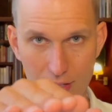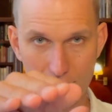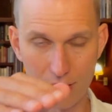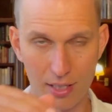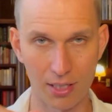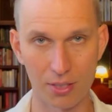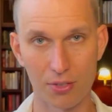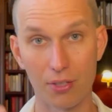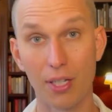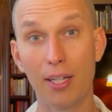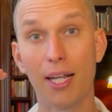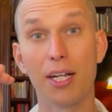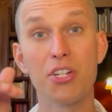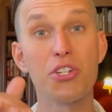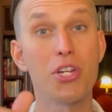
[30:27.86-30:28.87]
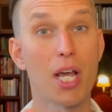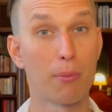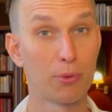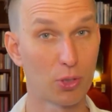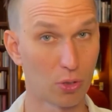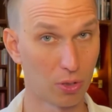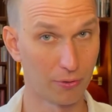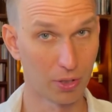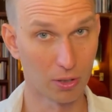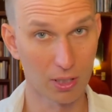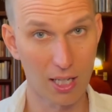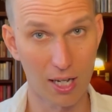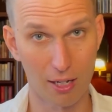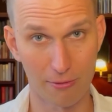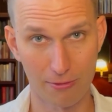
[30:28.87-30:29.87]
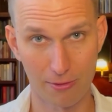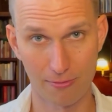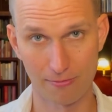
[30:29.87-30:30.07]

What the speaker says: into the next chapter of your life.